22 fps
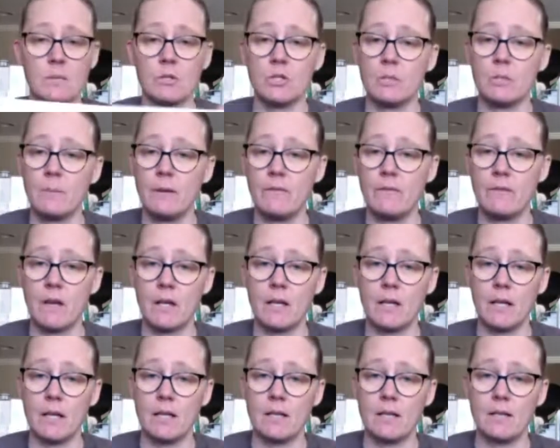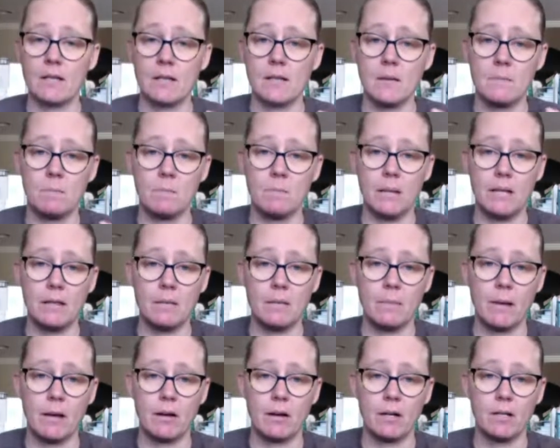should be fun, is Beat the
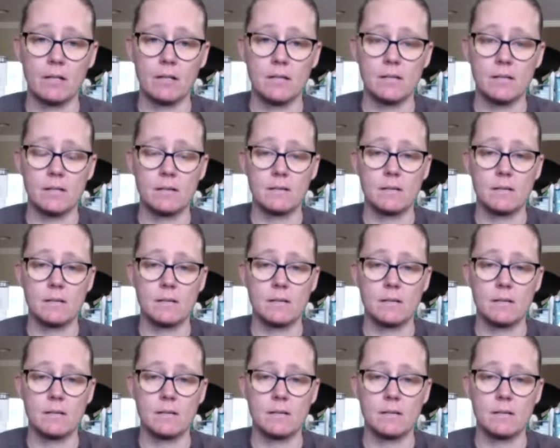Parents.